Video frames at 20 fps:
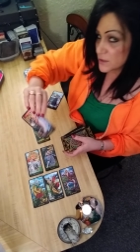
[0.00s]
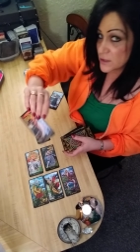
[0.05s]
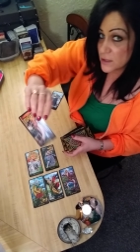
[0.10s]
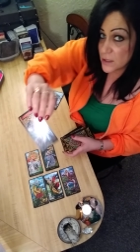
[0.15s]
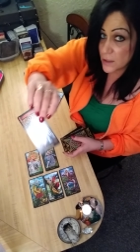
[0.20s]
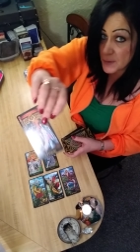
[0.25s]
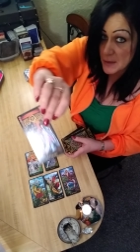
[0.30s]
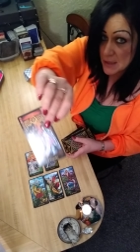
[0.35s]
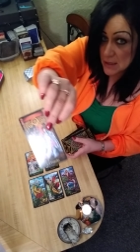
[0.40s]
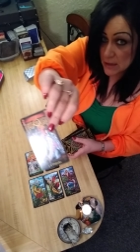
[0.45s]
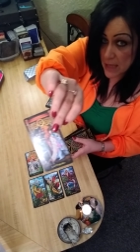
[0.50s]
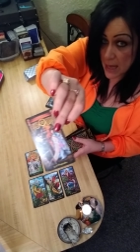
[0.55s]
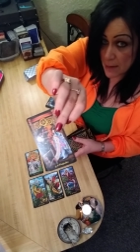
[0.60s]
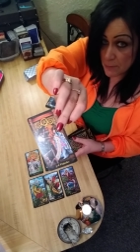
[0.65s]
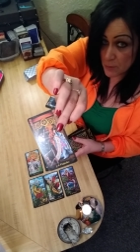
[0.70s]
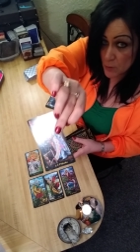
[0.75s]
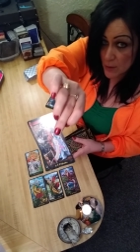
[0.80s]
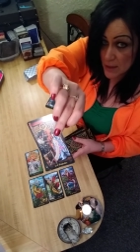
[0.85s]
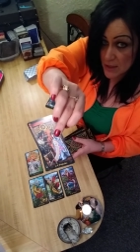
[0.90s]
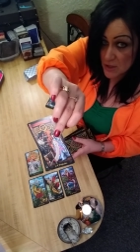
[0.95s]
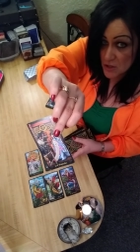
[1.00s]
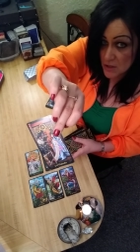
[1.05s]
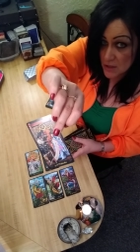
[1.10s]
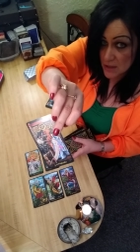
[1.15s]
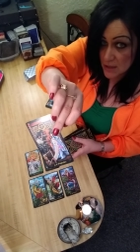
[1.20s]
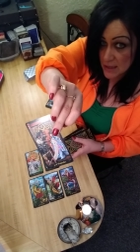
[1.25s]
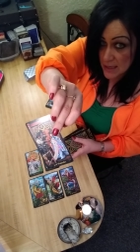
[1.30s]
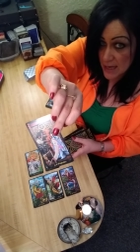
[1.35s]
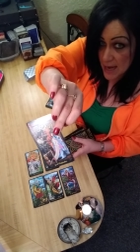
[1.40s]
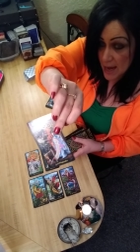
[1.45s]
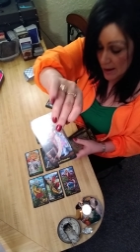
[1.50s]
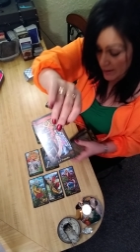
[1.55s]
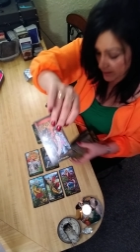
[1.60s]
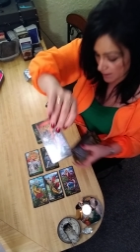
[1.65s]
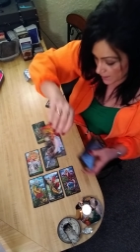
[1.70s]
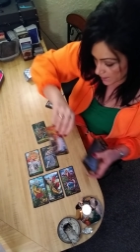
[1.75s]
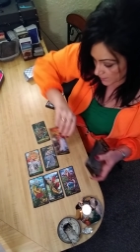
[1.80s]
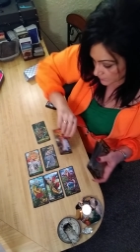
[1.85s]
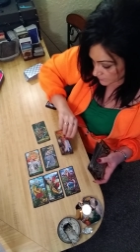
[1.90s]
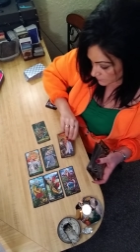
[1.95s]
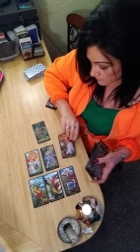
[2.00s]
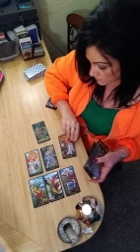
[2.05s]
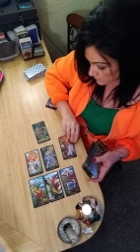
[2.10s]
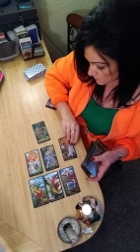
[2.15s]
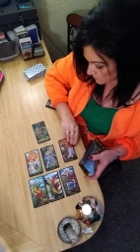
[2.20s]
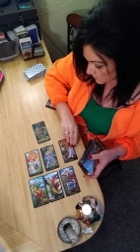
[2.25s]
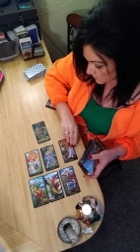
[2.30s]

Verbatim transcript: is going to be collaboration in the outcome.